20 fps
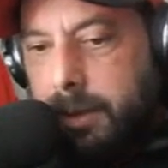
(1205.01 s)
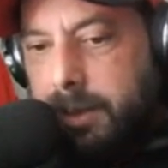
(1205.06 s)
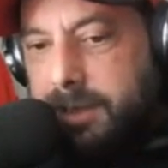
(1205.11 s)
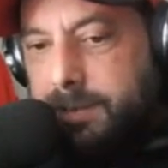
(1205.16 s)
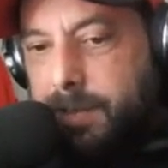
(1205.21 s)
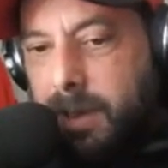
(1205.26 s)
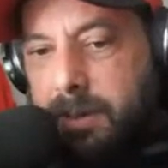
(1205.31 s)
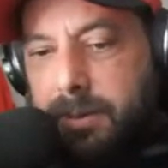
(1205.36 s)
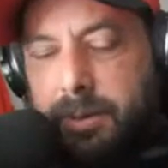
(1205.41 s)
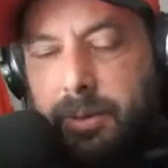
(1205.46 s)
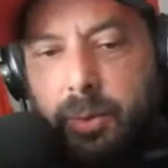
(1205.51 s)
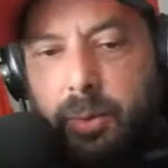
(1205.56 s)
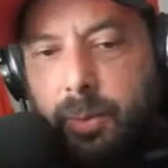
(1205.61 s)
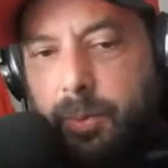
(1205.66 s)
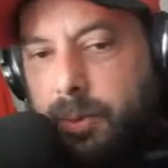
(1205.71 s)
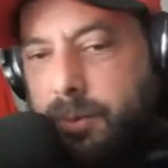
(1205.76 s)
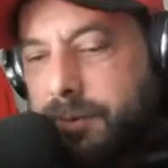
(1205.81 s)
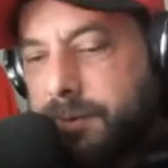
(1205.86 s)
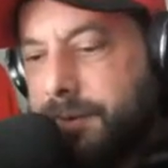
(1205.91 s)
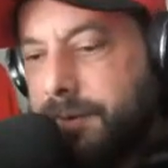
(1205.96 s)
he spent
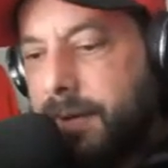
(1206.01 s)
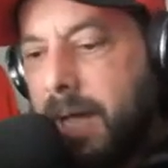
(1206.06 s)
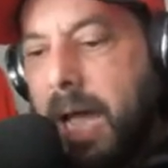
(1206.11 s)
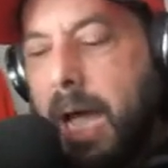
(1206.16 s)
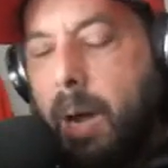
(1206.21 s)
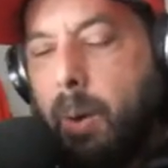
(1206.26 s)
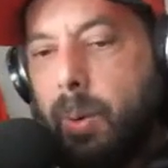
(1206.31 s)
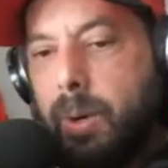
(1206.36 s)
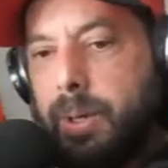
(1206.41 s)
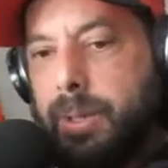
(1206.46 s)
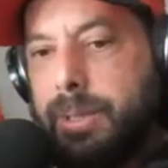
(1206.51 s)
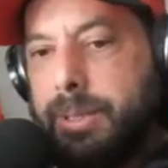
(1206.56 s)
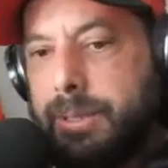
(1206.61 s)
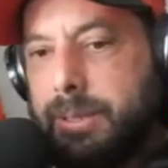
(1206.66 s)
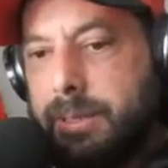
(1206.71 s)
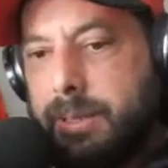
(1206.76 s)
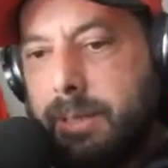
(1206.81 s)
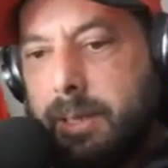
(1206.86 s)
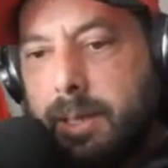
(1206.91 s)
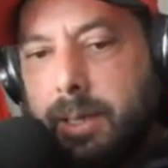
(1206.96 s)
numerous
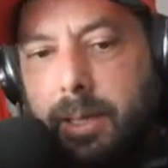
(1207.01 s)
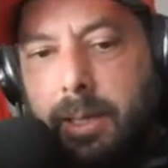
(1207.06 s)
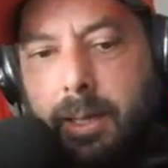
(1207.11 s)
hours